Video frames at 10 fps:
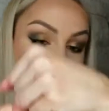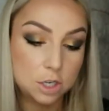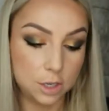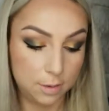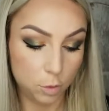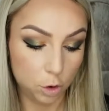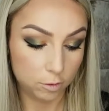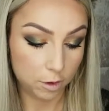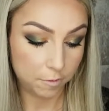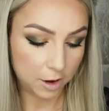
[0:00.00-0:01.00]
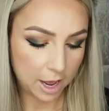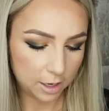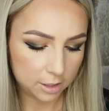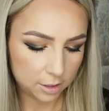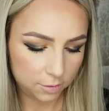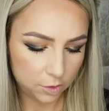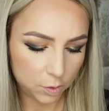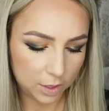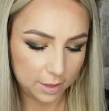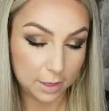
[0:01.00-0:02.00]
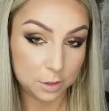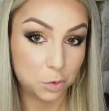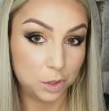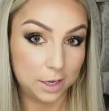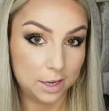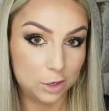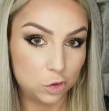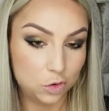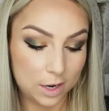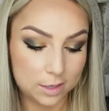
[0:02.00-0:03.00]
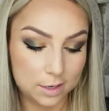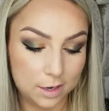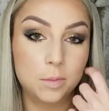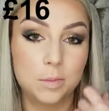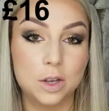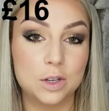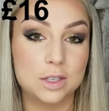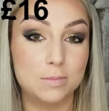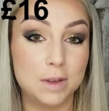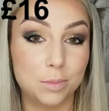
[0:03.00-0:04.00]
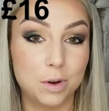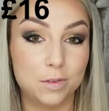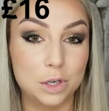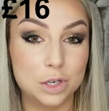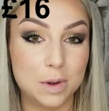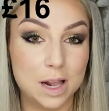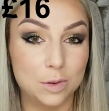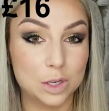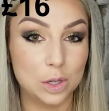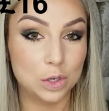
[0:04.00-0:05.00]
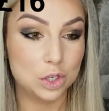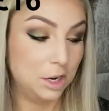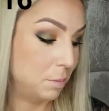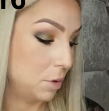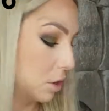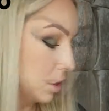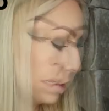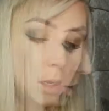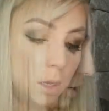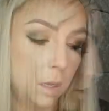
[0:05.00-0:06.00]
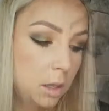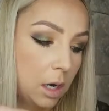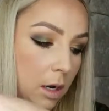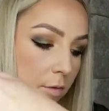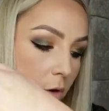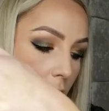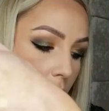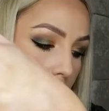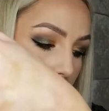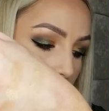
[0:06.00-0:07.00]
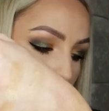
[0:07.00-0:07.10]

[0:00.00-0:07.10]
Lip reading: actually more reflective. So I think that's really interesting because the Makeup Revolution palette was a lot cheaper. Then I've got two